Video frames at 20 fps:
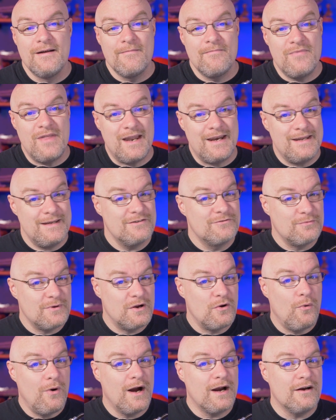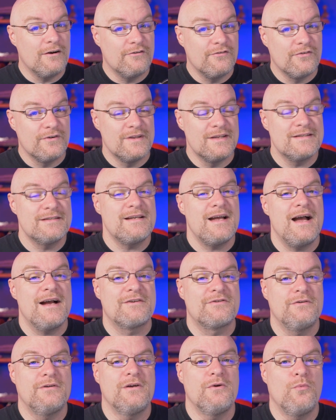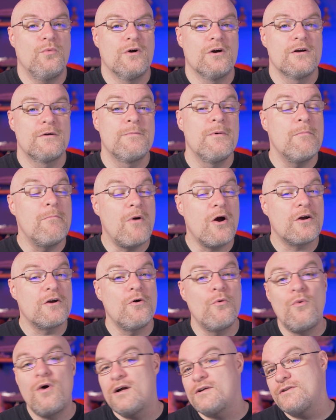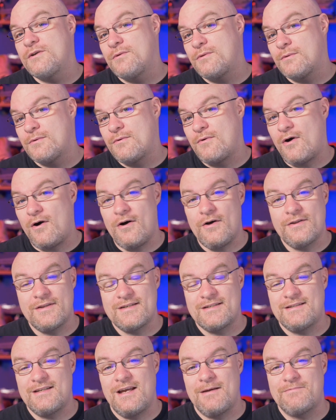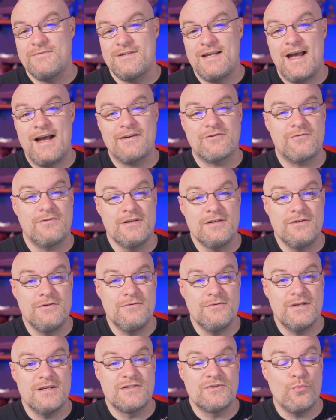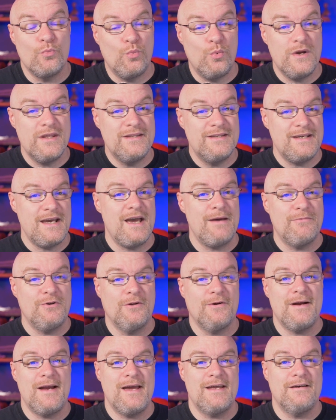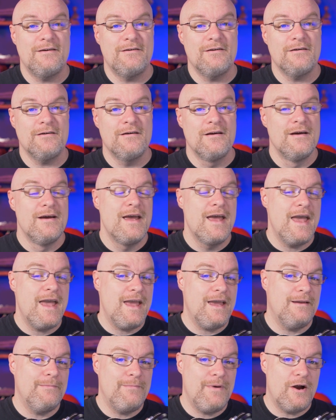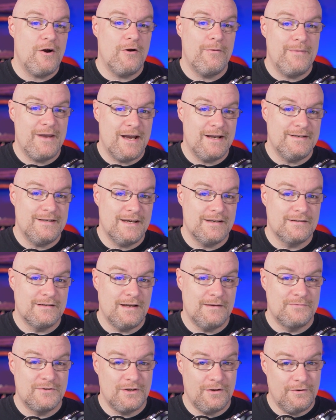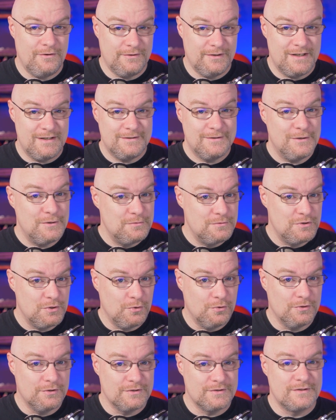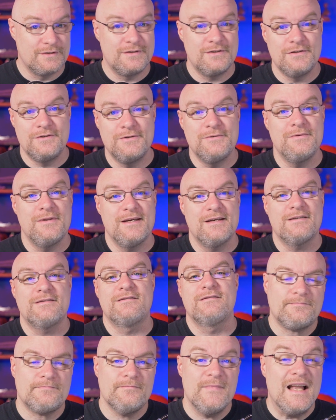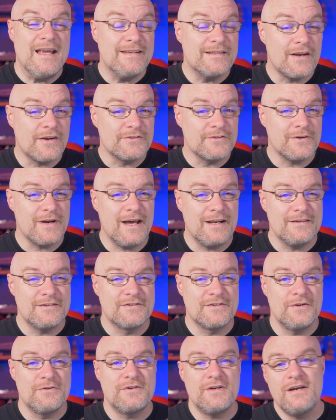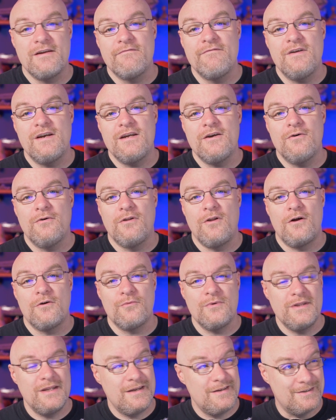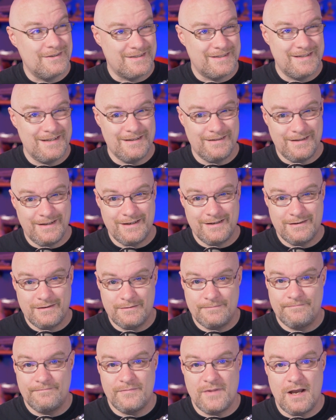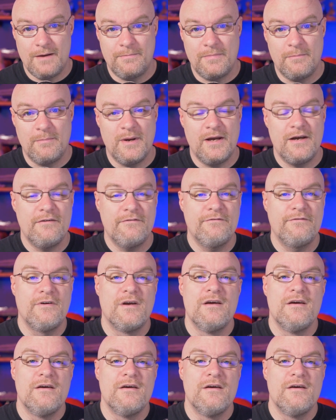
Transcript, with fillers: that is required for this to actually work. But Marco walks you through all the steps to actually do this with Tabular Editor and Power B I Desktop. So you'll need two tools to do this. He's also got an associated video along with it. You'll see a link up above